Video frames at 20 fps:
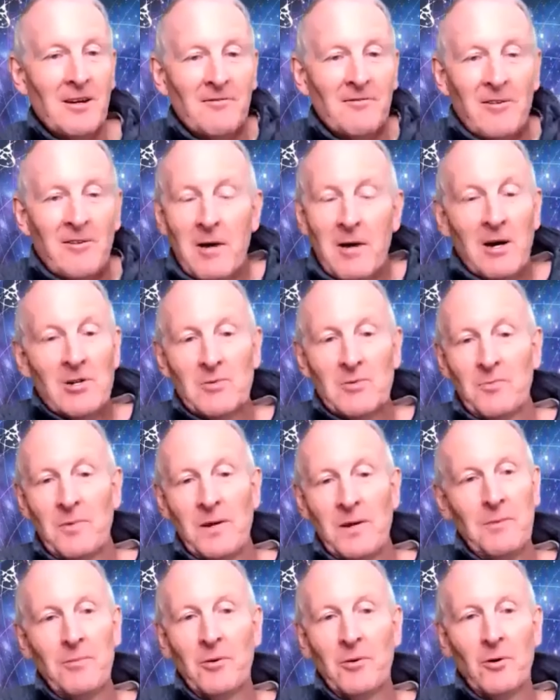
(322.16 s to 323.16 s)
For most
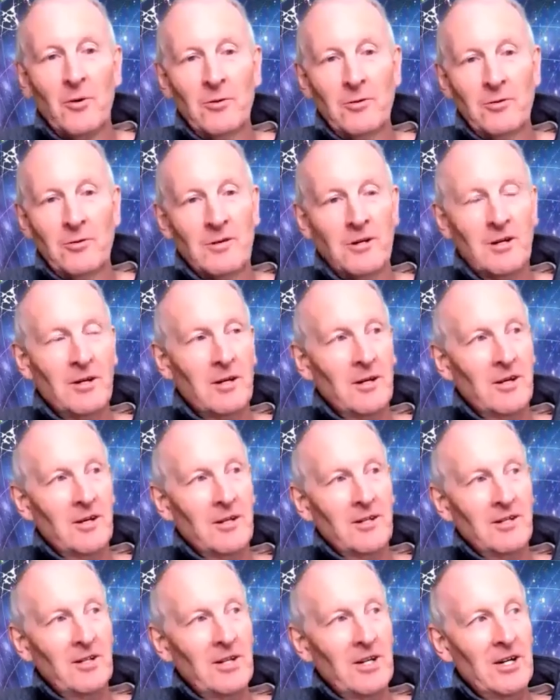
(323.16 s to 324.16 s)
people,
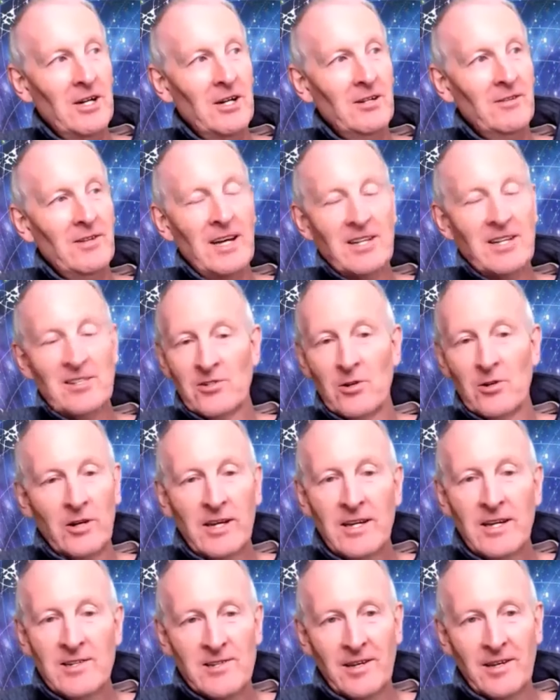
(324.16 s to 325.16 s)
you know, that's
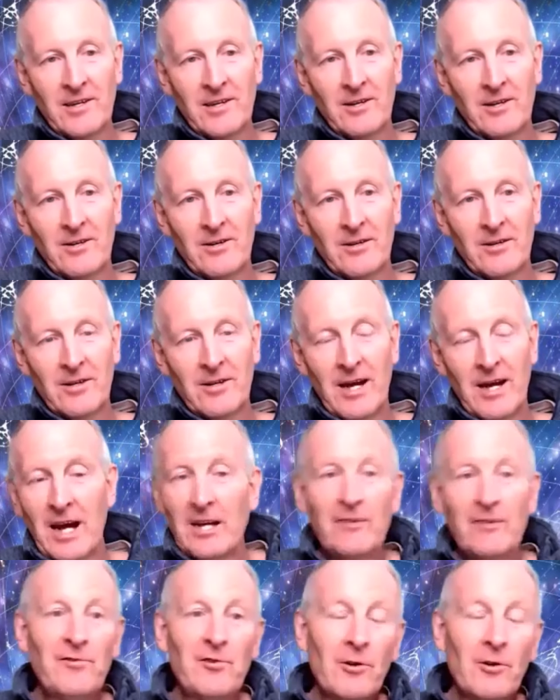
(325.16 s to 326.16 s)
not easy.
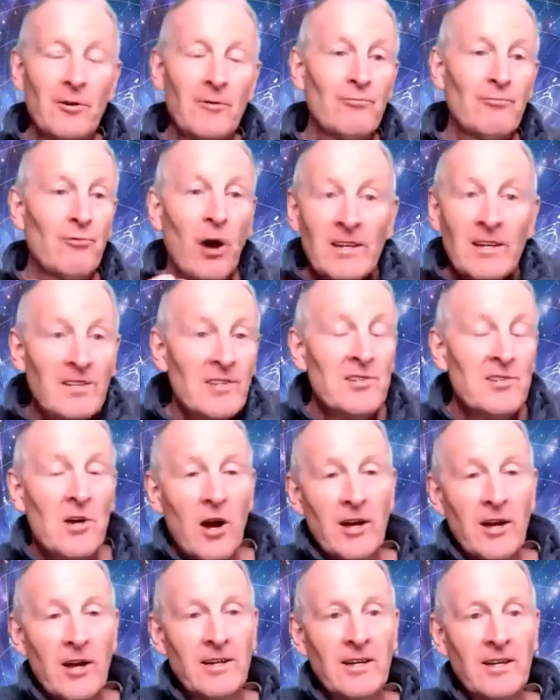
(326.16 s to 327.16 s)
And if you're
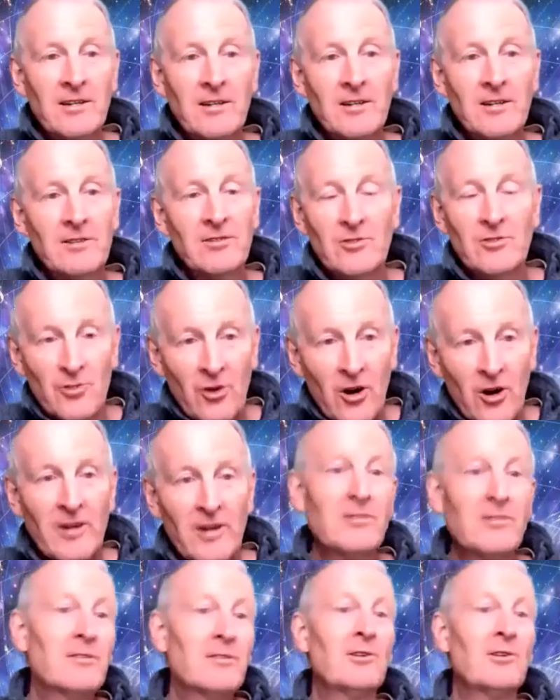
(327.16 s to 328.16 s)
right-sided,
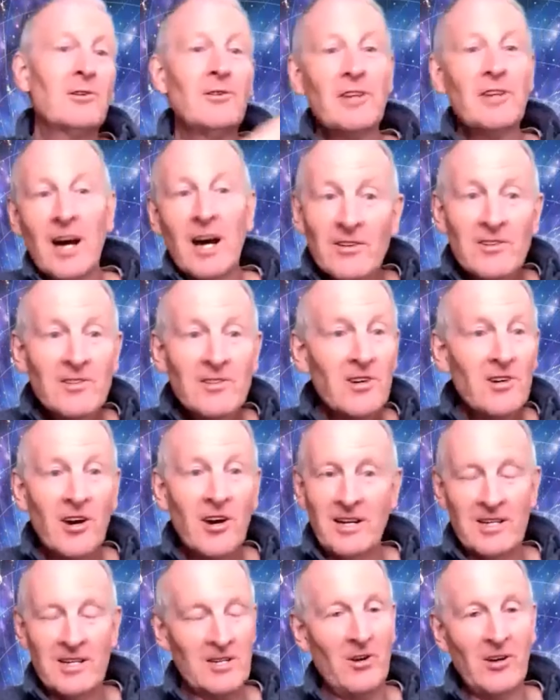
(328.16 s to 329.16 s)
trying to do the other
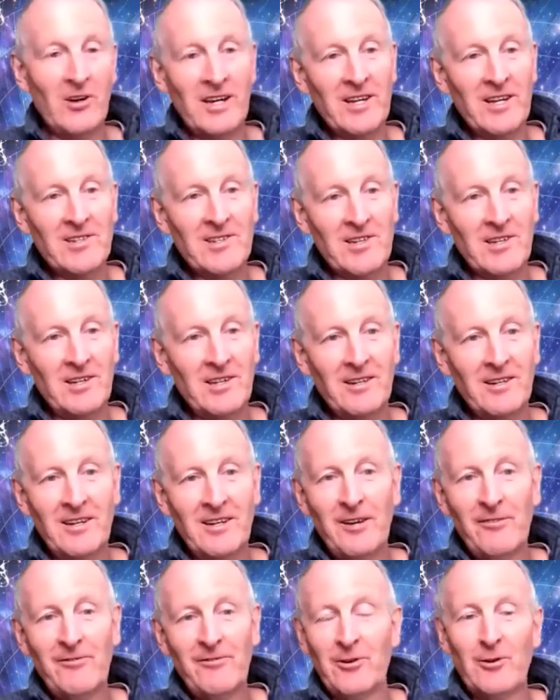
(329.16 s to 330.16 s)
side is not easy.
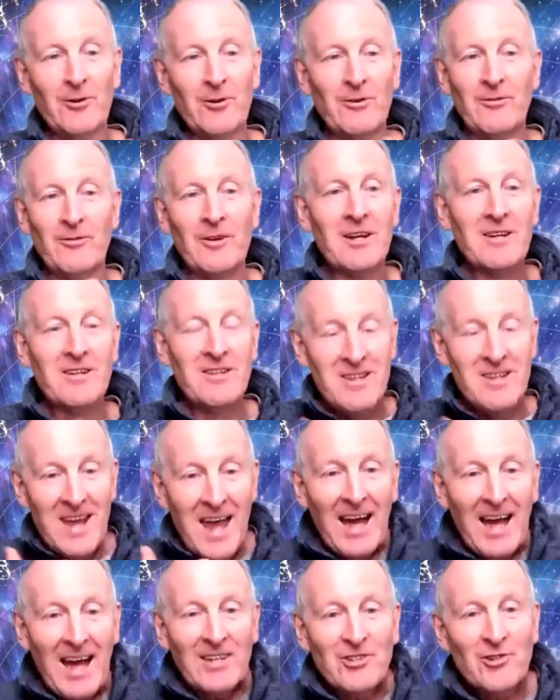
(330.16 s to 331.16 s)
If you're
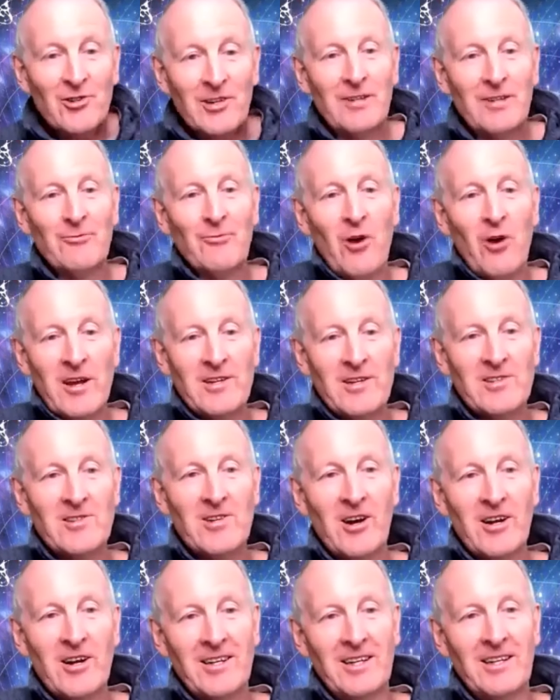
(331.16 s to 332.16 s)
naturally
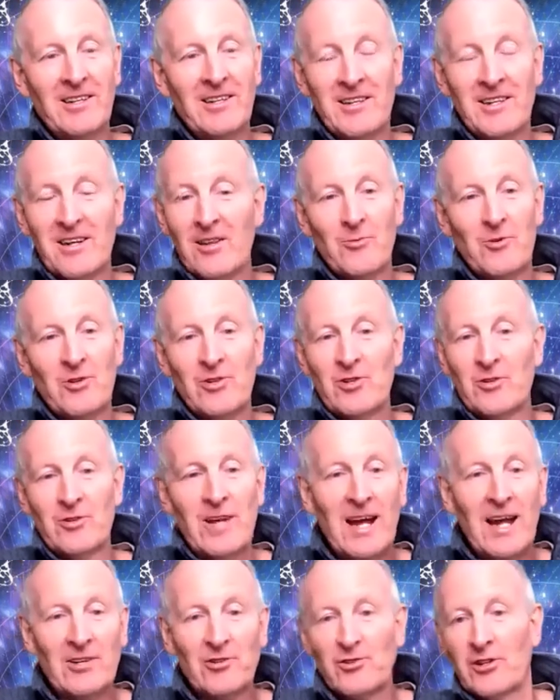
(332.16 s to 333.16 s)
right-sided, in other words, you're
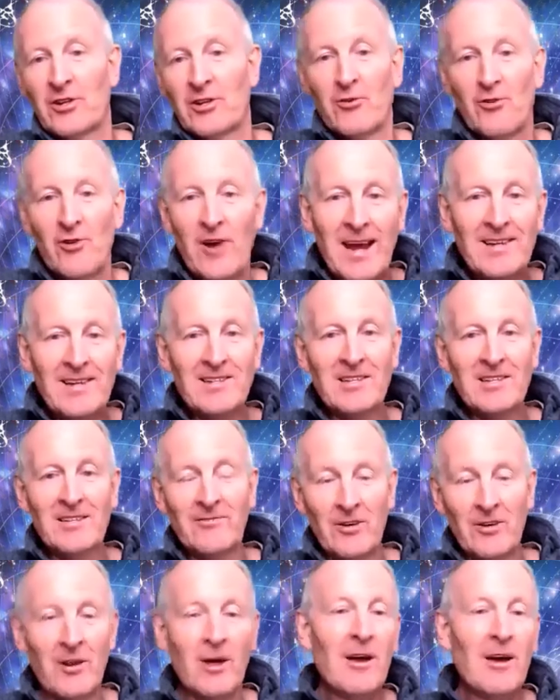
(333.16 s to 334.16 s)
naturally
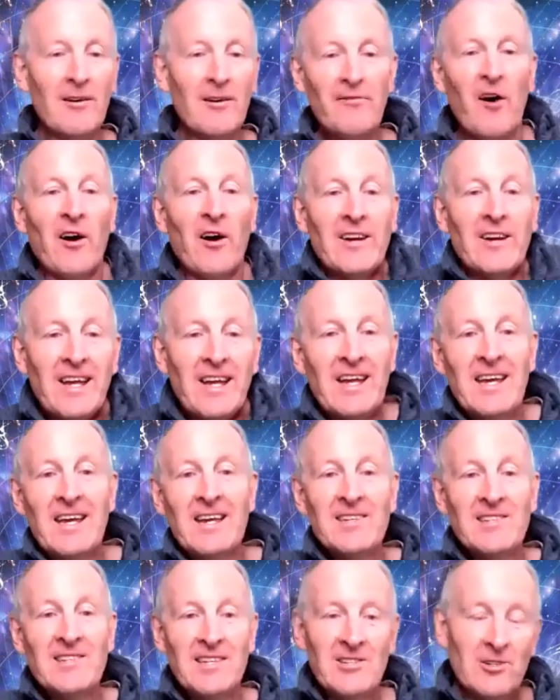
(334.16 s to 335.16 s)
creative and find it
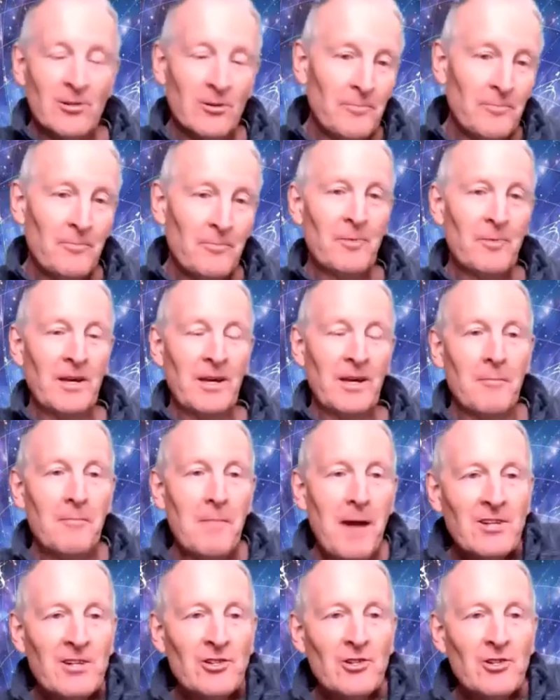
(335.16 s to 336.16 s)
easy to be
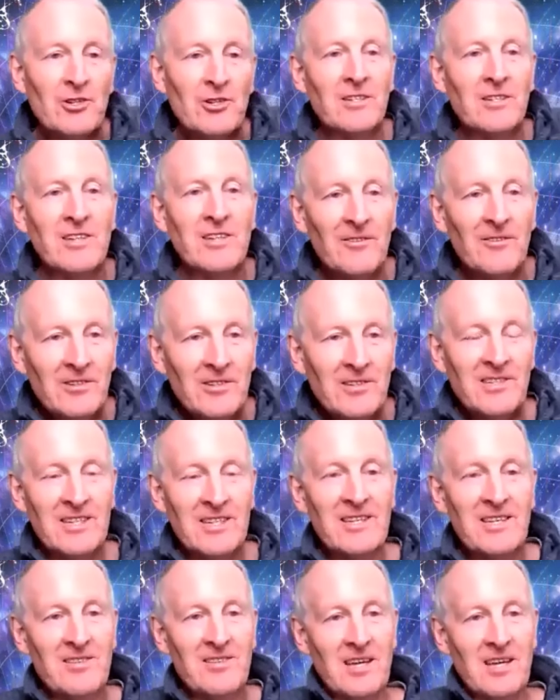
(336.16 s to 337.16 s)
imaginative and
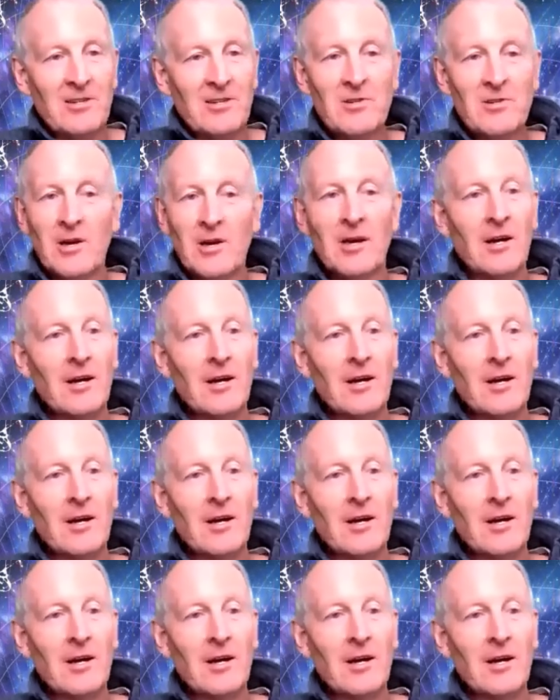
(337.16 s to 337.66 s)
see things,